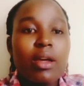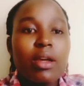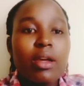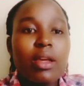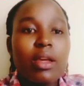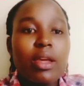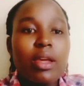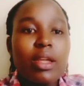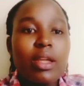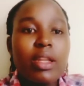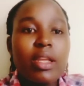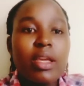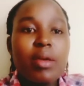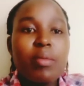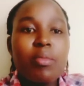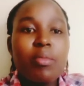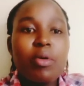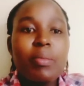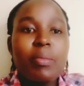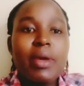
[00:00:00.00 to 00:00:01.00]
in
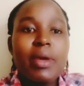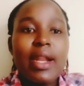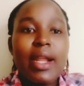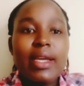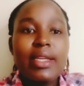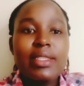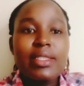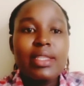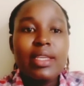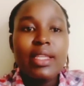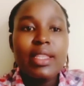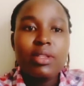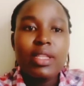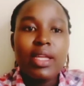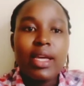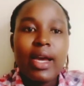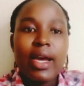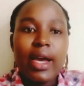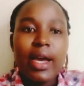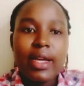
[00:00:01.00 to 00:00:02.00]
immobilizing
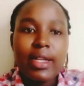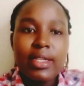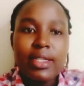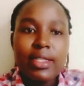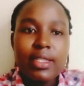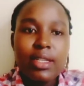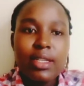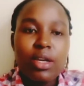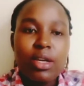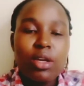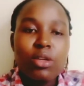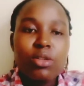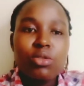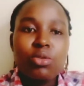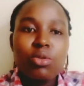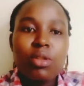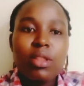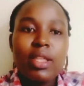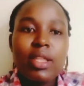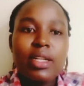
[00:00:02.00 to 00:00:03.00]
the hand
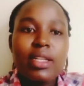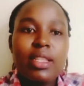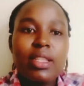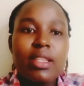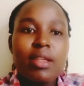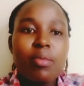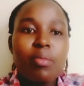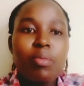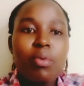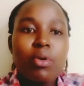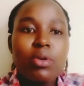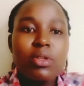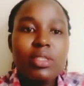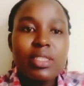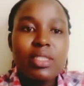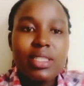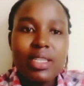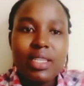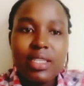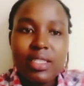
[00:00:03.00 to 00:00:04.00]
so that the
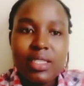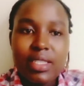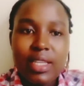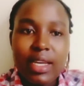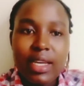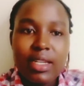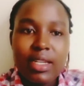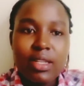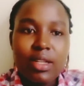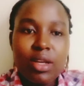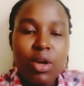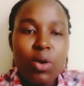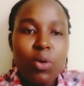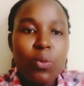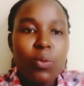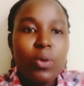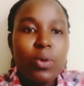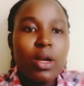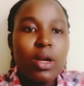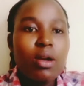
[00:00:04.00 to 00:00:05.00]
bones inside
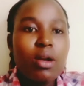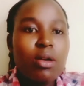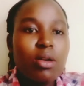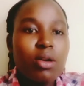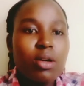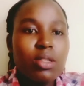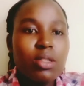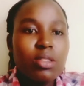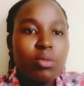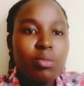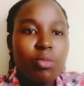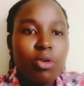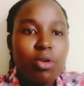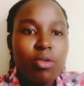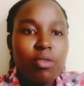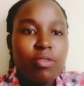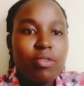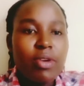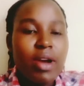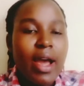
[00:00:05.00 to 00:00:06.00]
will not
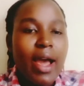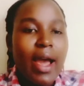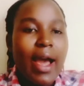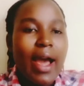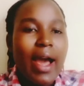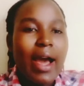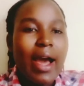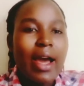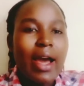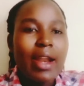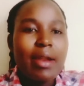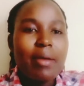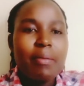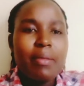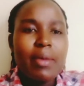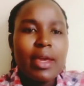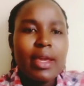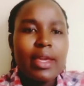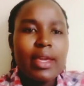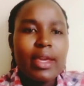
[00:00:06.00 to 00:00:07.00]
move
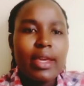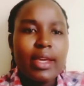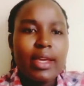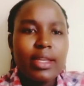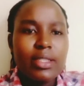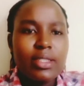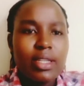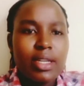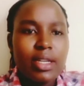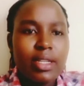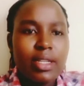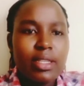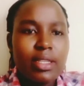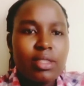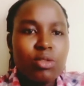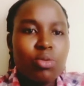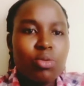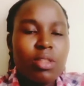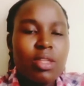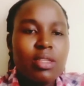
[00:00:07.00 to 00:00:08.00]
and make
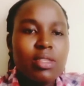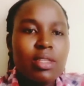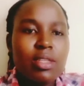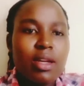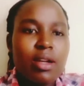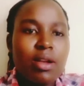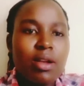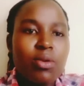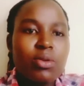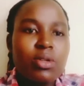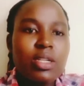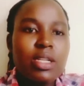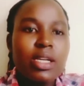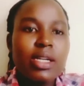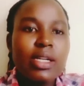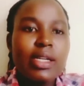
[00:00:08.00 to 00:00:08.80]
injuries to the surrounding